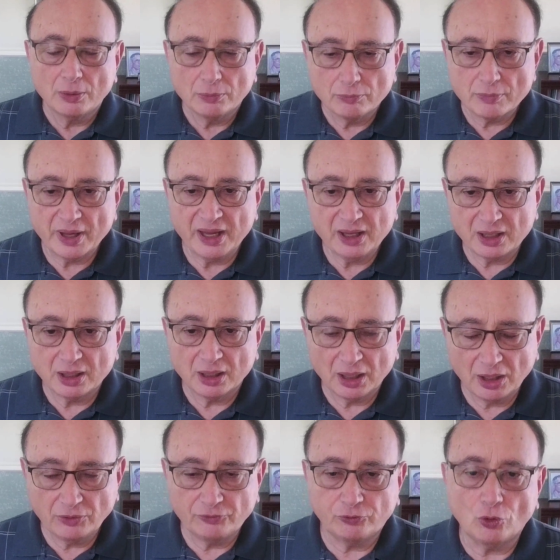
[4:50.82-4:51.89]
make
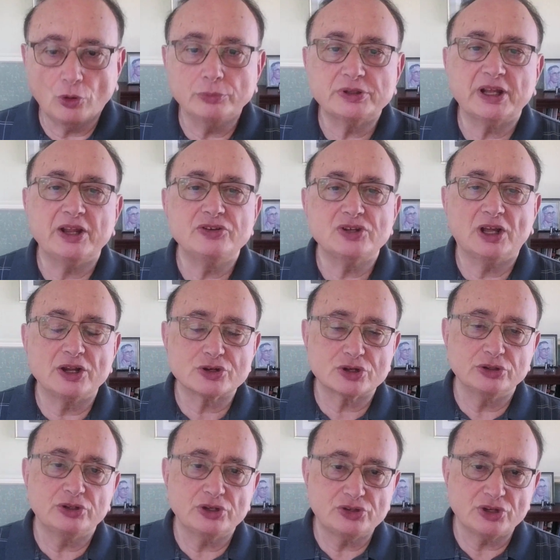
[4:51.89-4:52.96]
informed and
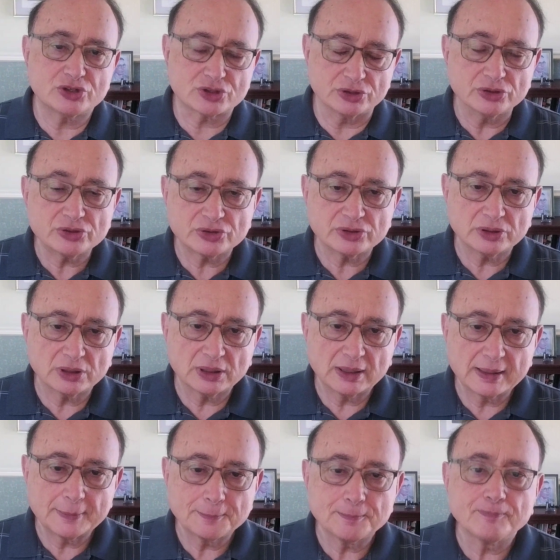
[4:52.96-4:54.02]
intelligent decisions
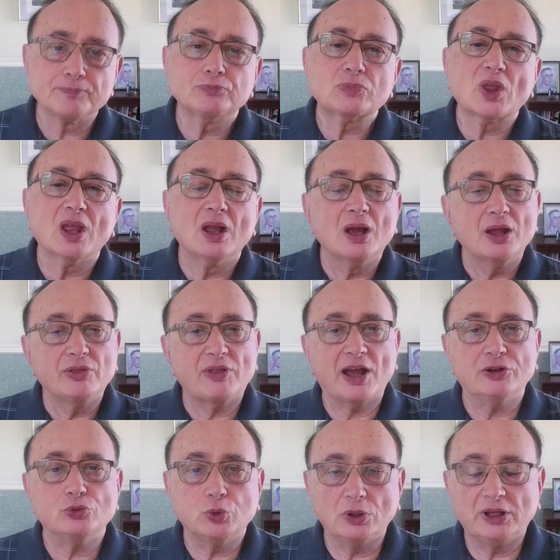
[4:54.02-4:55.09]

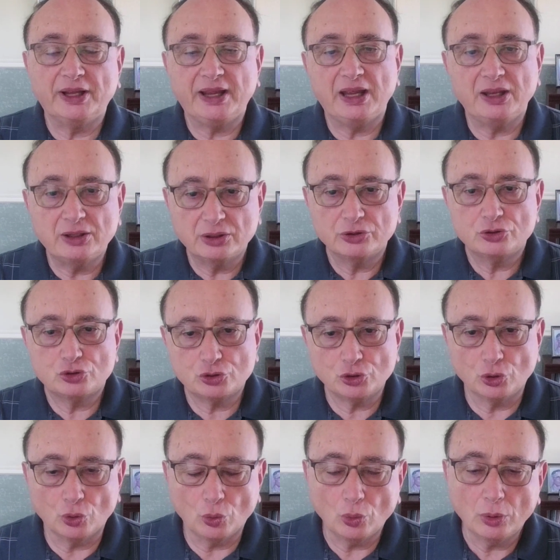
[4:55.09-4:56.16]
that will lead
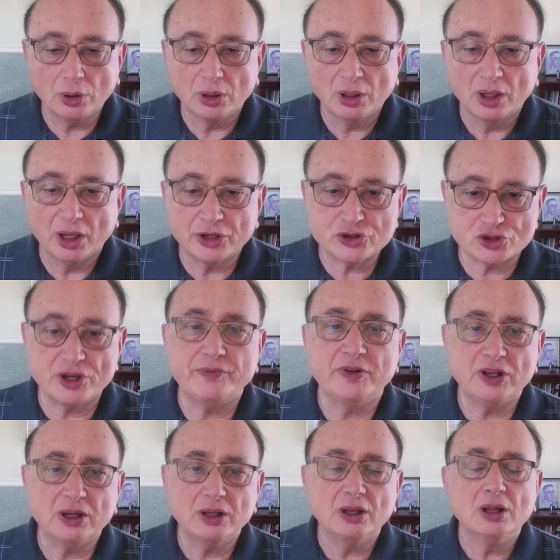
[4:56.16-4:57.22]
to
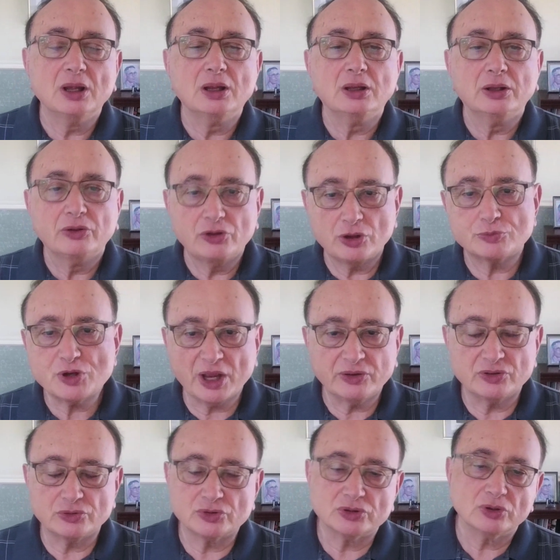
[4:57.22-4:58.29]
achieving the
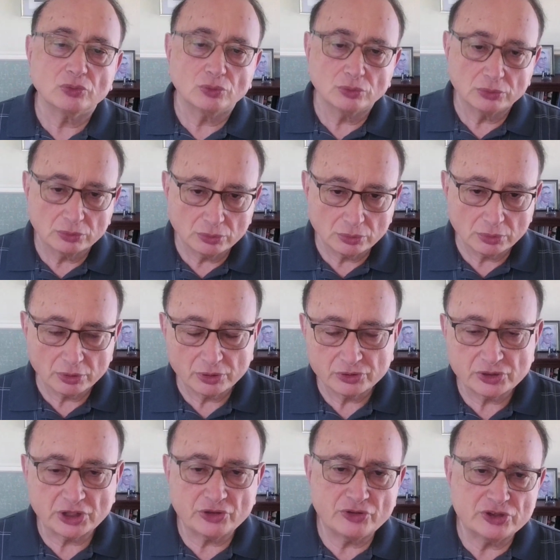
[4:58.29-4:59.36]
objectives,
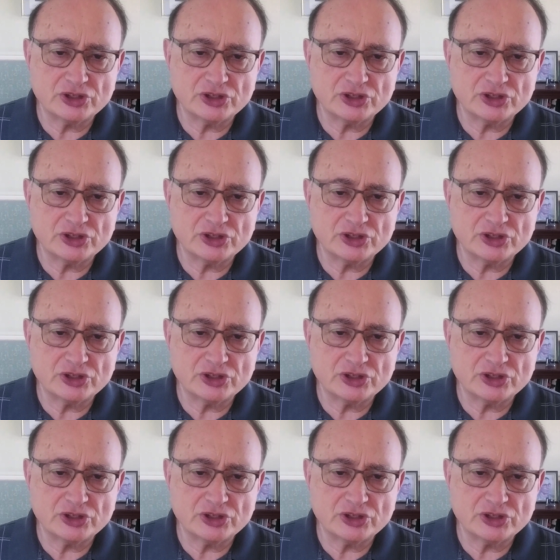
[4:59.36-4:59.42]
so the